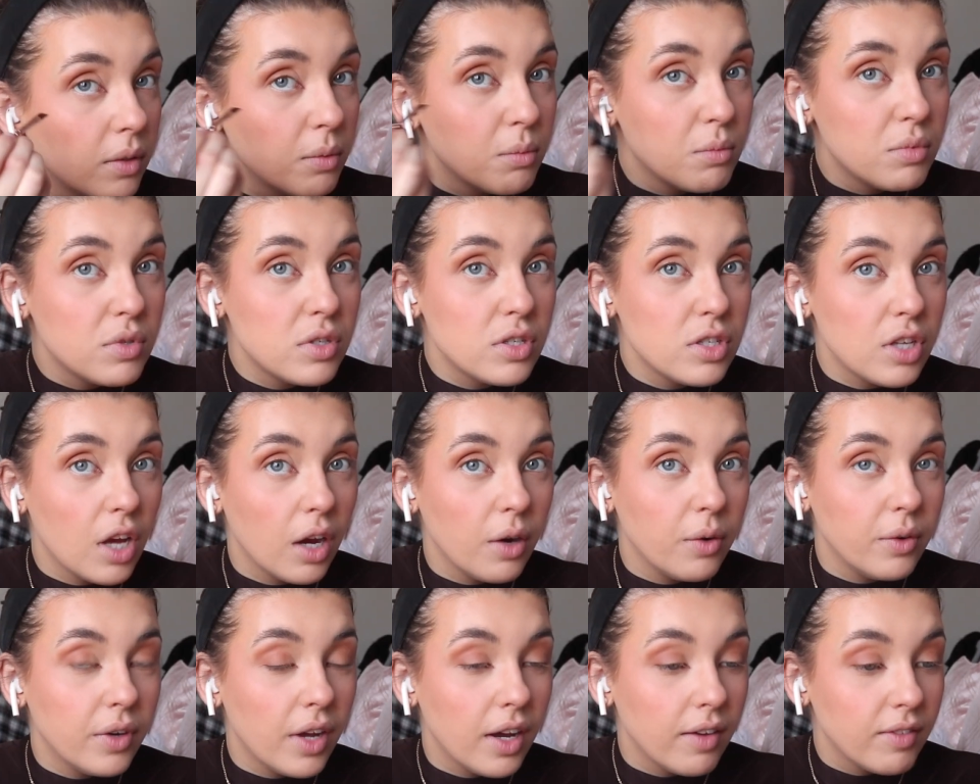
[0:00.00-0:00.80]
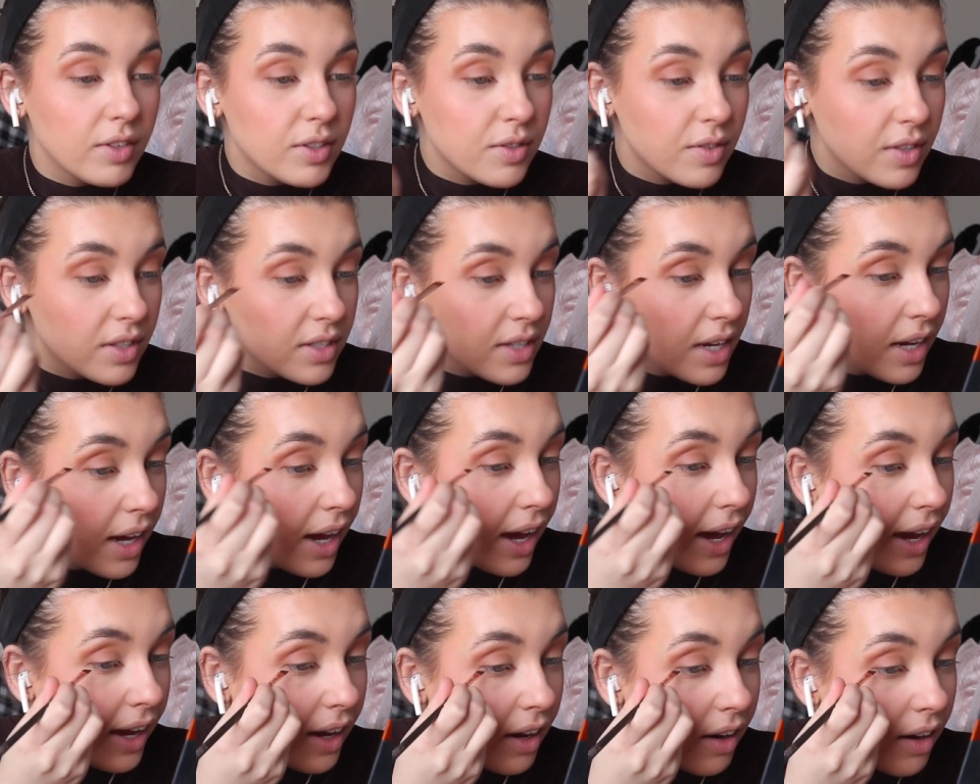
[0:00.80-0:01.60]
I'm so nervous because I
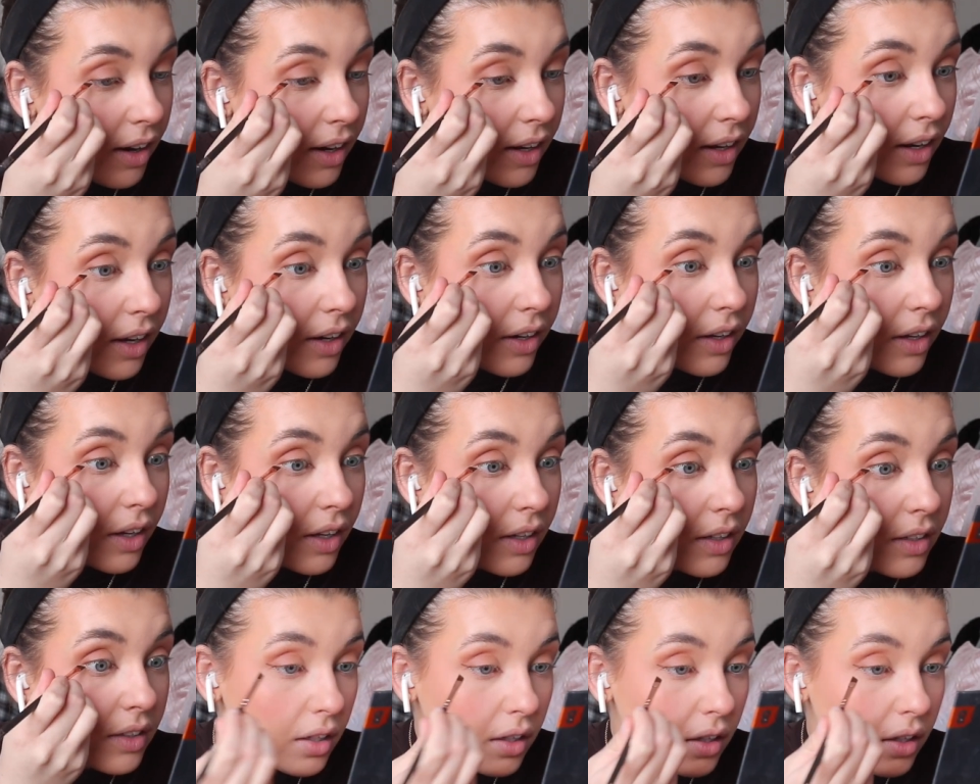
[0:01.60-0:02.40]
hate eyeliner.